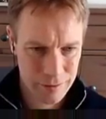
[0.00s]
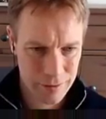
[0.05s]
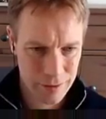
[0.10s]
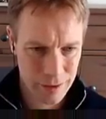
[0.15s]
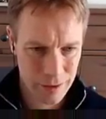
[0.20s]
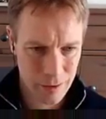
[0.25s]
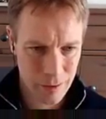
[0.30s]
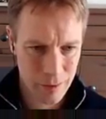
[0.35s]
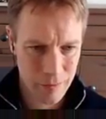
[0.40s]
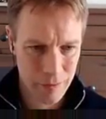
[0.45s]

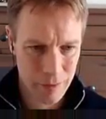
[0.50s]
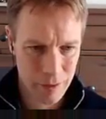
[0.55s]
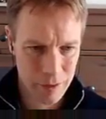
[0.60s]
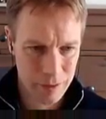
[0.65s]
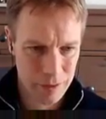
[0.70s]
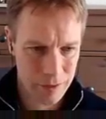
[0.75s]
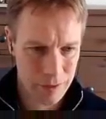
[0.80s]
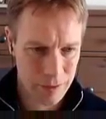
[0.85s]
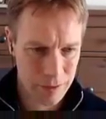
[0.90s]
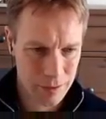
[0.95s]
an
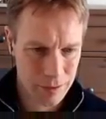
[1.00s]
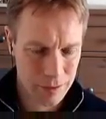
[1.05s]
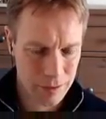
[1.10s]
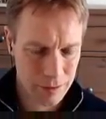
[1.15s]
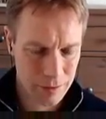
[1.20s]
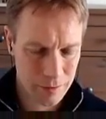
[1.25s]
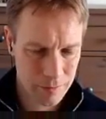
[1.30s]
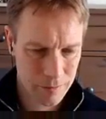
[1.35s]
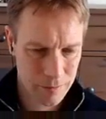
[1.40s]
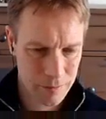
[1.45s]
equivalent
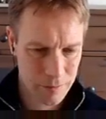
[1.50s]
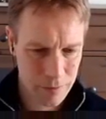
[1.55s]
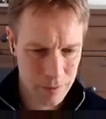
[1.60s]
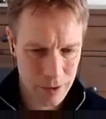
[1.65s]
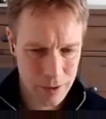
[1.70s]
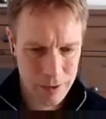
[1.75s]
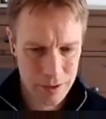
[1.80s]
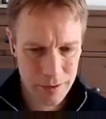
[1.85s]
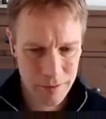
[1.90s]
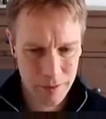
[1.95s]
condition?
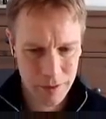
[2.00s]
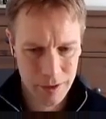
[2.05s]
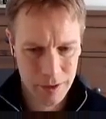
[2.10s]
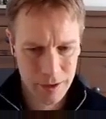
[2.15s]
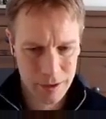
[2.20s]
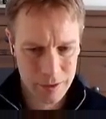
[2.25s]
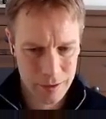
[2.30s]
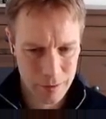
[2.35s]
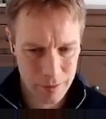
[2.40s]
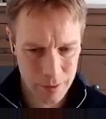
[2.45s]
Let's see whether
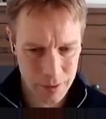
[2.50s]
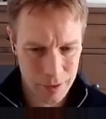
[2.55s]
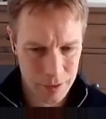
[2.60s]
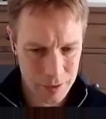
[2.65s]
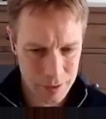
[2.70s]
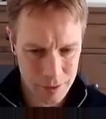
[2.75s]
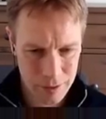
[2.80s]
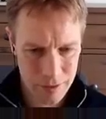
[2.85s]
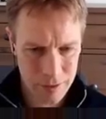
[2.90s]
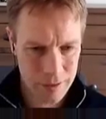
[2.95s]
that
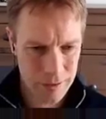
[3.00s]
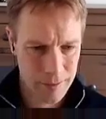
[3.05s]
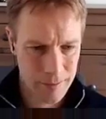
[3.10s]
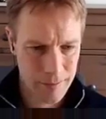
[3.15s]
surpasses.